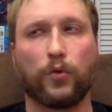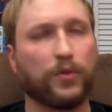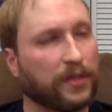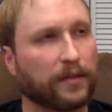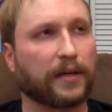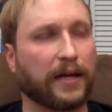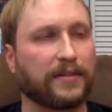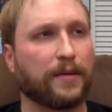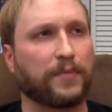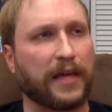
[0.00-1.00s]
who's the other
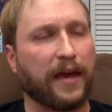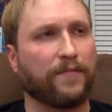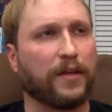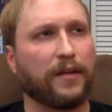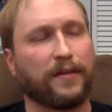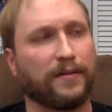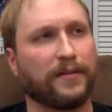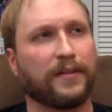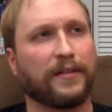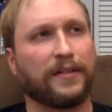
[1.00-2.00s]
guy's name? Kevin.
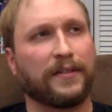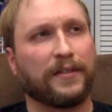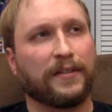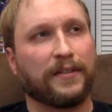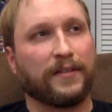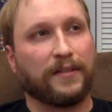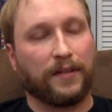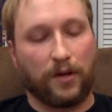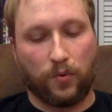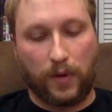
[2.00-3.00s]

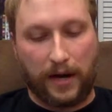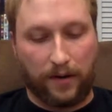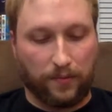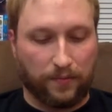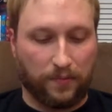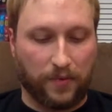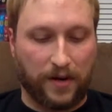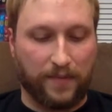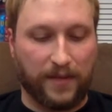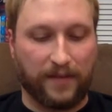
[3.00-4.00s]
Oh, wow.
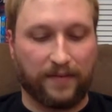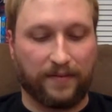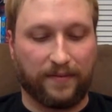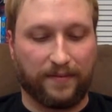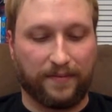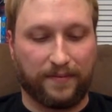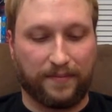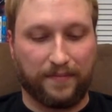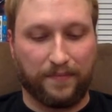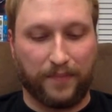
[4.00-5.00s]
Why am I
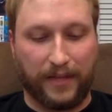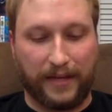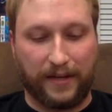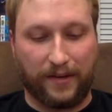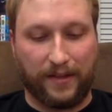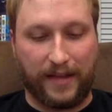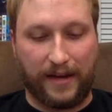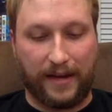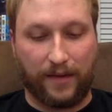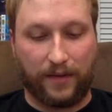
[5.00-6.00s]
blanking on
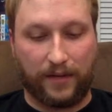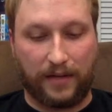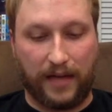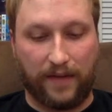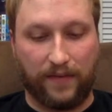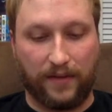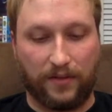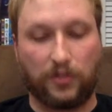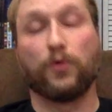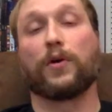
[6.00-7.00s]
that now?
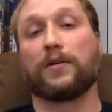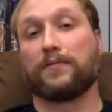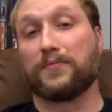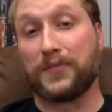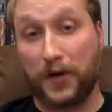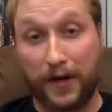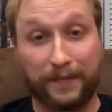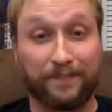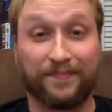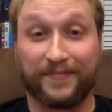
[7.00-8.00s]
Kevin Stewart. Sorry,
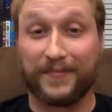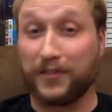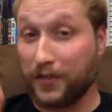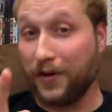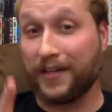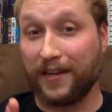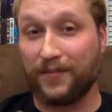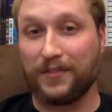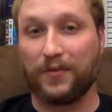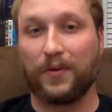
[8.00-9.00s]

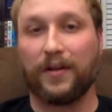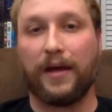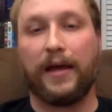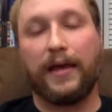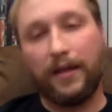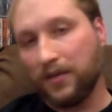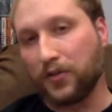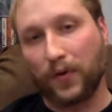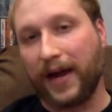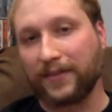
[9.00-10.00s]
Kevin Stewart. He didn't
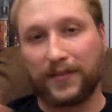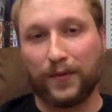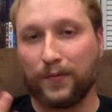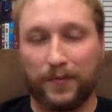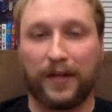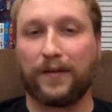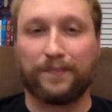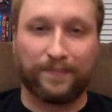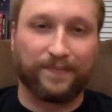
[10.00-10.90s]
direct, so, you know,